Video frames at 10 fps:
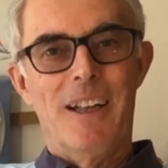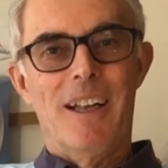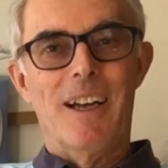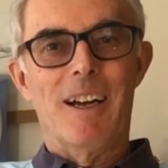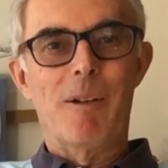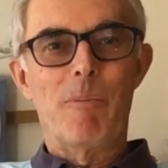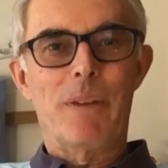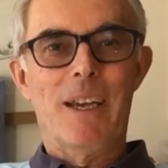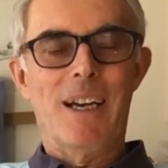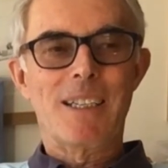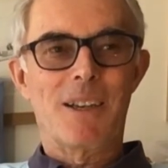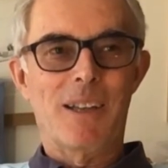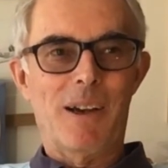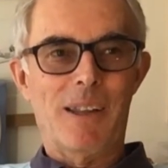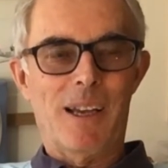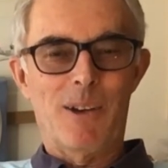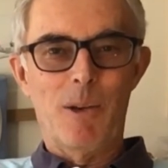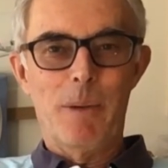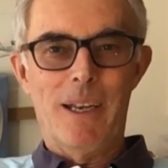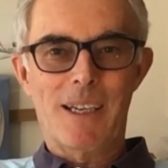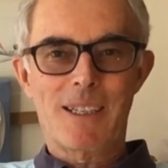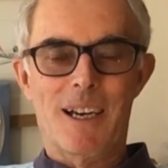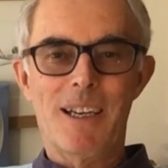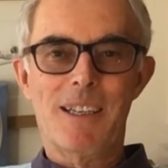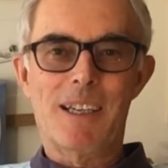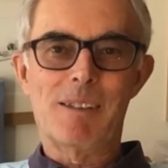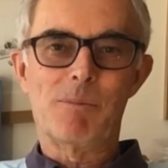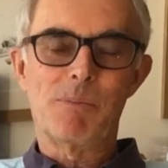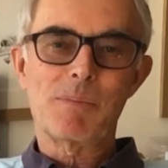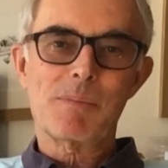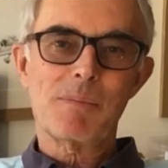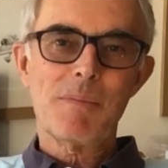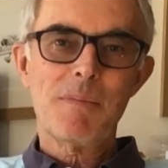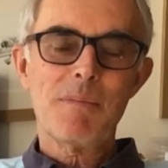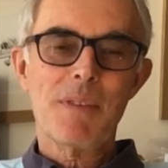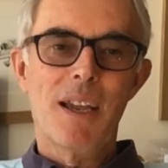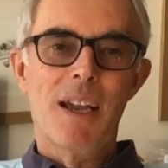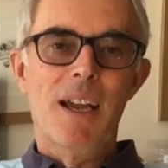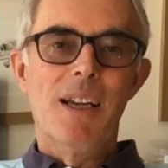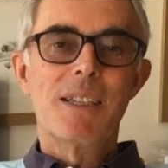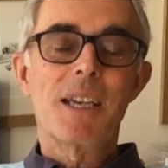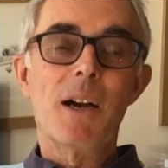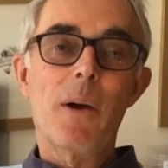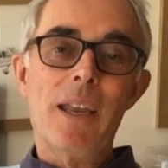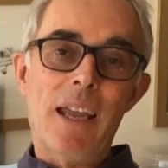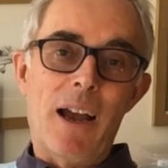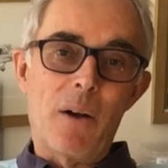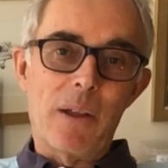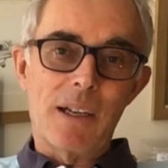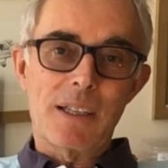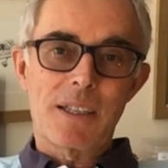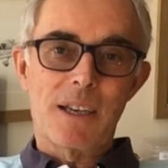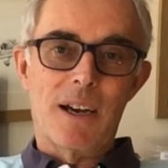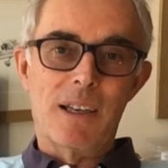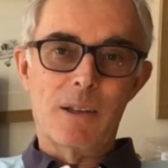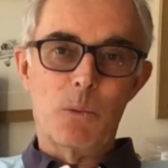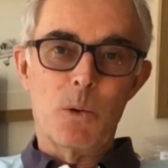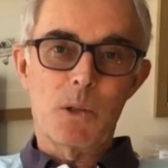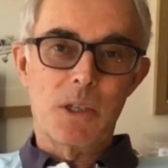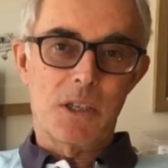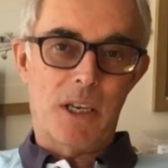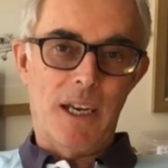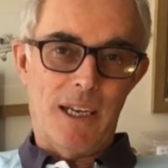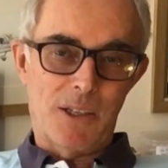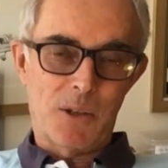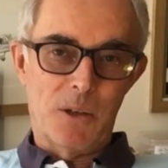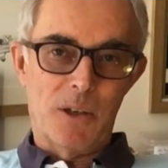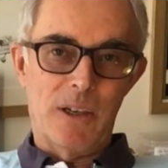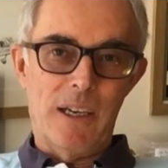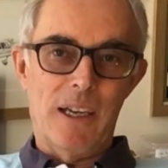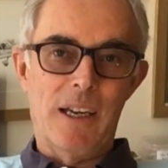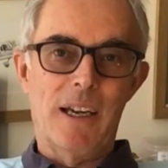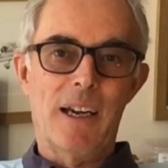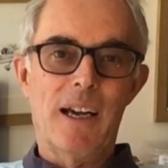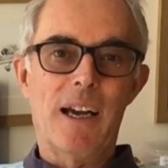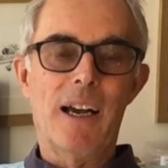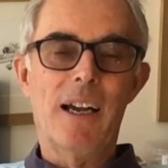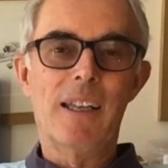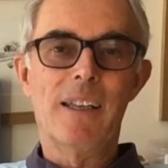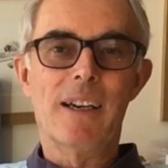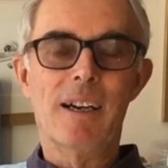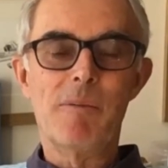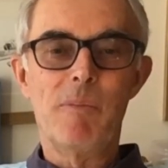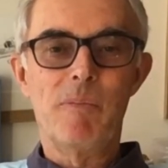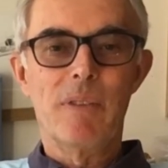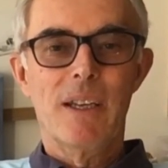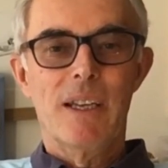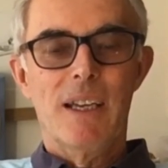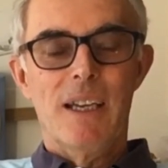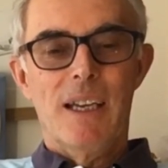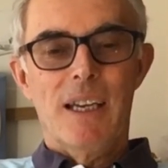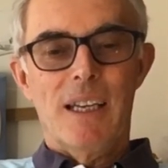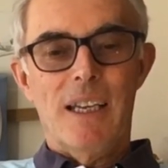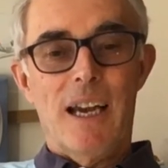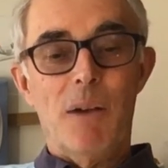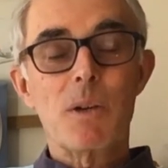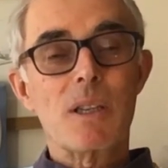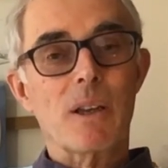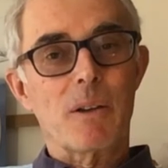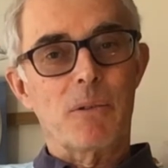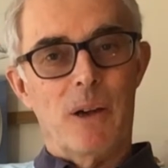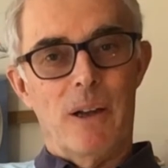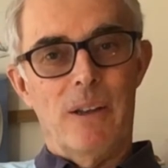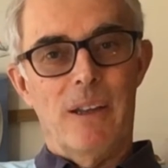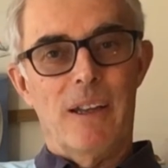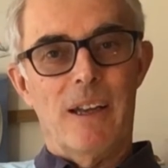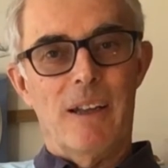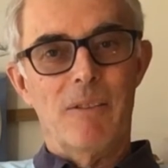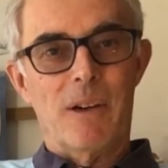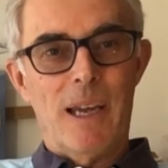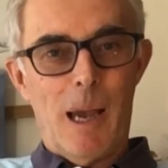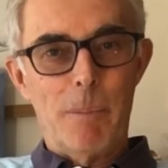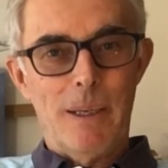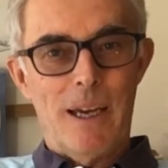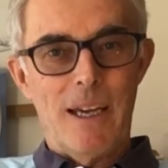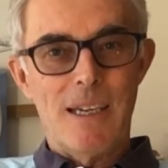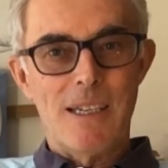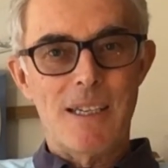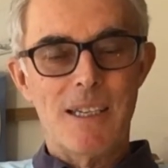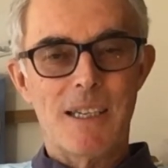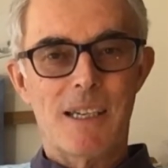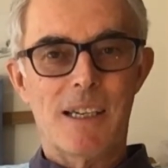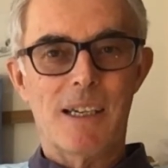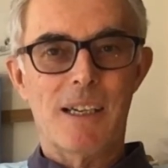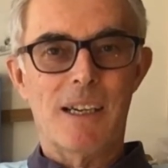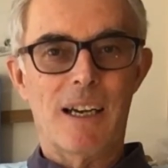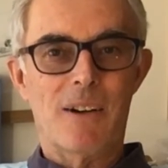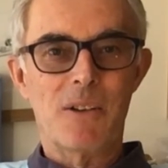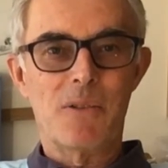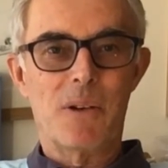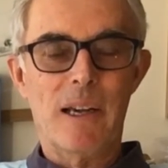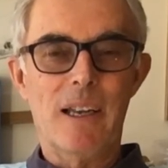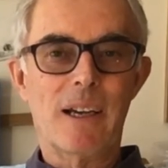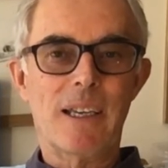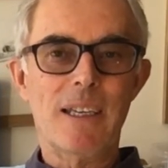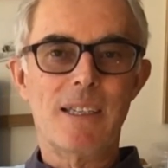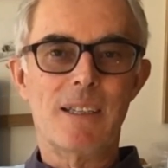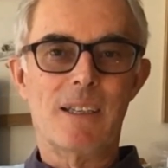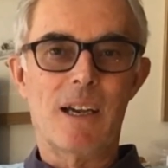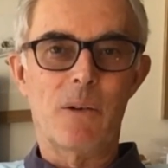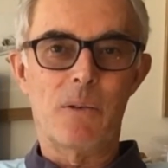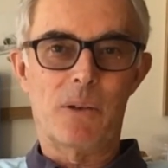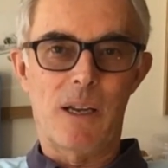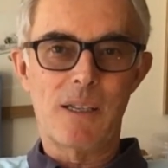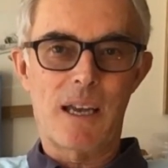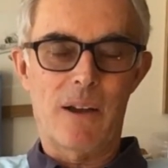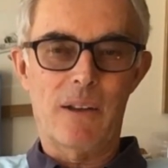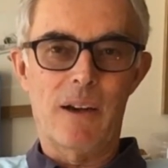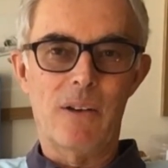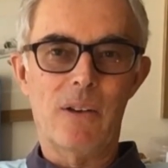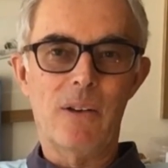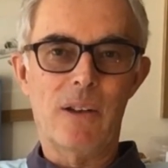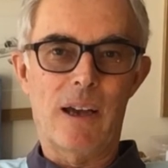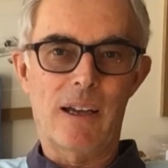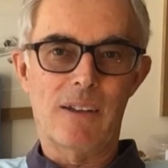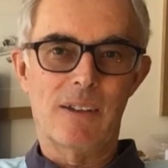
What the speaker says: So that could have been exciting. So anyhow, that's our little water skiing story. And it was a lot of fun and very happy days. I was very lucky to go with friends out there and do that.